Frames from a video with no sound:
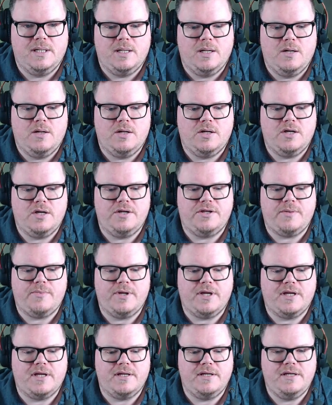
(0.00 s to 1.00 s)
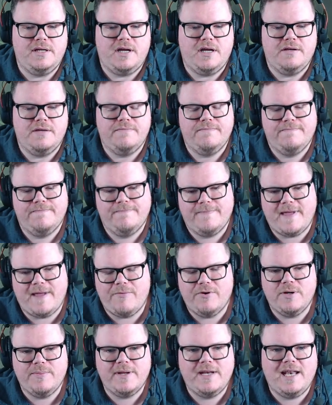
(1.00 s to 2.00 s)
Good that we get, you know, that
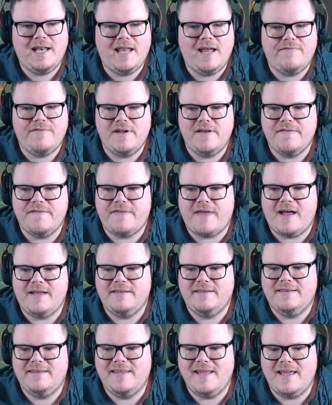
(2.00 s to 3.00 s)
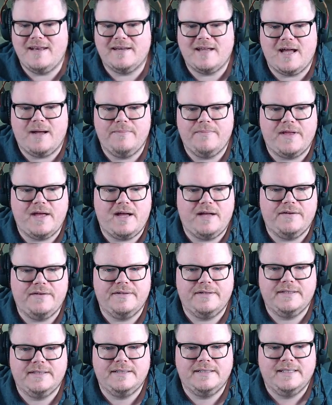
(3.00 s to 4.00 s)
would have been lovely if that did come down.
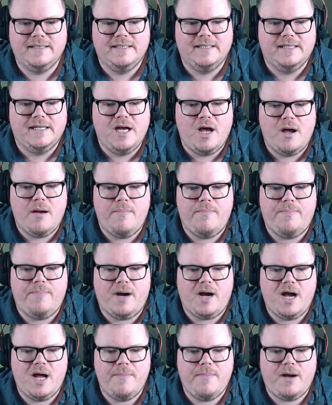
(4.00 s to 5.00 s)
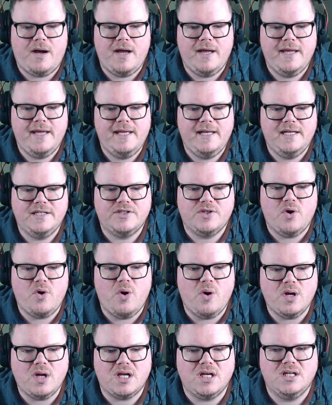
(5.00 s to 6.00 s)
Bye-bye, Healer's Hawk.